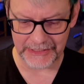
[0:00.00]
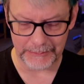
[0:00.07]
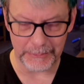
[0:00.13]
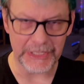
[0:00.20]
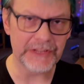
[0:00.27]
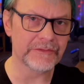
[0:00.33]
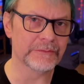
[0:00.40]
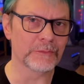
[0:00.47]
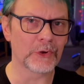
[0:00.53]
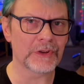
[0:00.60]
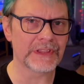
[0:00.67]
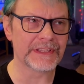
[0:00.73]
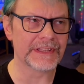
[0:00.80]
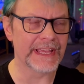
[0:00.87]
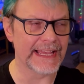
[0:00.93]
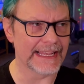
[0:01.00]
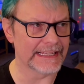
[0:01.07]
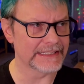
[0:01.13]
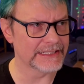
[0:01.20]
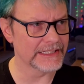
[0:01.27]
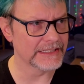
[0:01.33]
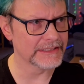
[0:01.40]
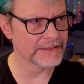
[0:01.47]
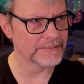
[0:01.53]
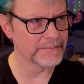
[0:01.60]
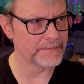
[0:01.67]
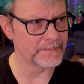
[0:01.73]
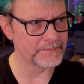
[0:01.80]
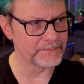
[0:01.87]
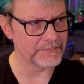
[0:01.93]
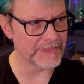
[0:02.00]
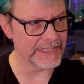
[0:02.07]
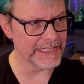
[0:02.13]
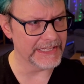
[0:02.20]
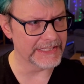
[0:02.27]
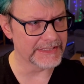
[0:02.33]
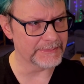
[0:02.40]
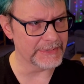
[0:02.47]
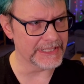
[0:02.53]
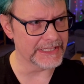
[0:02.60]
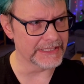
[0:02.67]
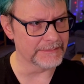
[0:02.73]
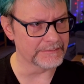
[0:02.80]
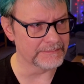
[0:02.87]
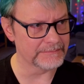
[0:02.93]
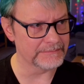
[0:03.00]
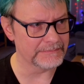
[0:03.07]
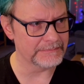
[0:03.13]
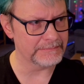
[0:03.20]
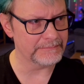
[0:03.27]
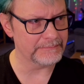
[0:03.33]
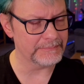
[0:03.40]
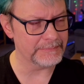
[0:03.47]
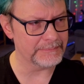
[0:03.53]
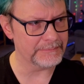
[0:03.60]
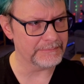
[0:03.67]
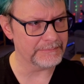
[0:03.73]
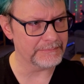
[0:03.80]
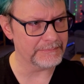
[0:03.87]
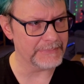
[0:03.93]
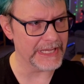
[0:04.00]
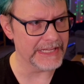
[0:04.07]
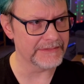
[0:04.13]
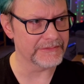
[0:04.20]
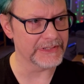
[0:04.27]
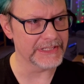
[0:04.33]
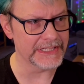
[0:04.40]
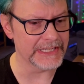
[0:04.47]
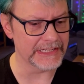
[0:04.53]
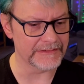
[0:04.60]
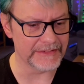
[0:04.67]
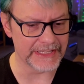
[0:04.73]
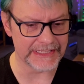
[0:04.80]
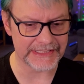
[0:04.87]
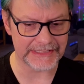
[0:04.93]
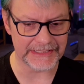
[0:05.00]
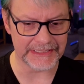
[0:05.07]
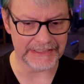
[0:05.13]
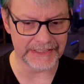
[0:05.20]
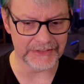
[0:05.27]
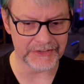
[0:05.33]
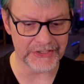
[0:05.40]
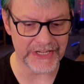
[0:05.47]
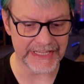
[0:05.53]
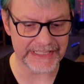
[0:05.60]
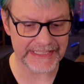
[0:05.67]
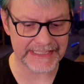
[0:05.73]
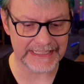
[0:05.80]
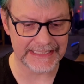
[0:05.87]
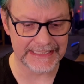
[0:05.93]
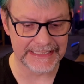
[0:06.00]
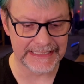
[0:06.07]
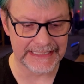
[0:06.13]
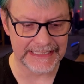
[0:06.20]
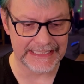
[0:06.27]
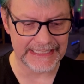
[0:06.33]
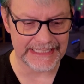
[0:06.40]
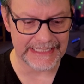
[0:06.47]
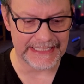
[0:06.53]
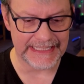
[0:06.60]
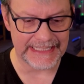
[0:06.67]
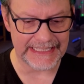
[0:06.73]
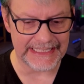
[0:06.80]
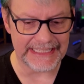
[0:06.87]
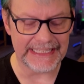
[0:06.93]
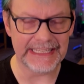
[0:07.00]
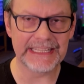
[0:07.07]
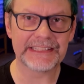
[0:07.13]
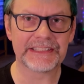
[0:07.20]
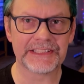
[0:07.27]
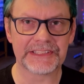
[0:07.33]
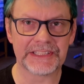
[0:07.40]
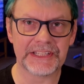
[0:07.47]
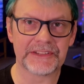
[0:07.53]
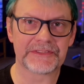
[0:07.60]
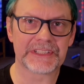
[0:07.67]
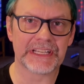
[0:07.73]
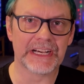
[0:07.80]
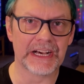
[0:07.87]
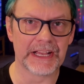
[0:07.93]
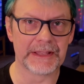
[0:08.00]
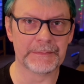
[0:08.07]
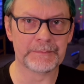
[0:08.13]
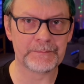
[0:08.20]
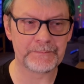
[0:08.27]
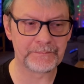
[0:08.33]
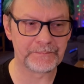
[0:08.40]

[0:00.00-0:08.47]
But even more than that, it's become painfully obvious that there just isn't enough time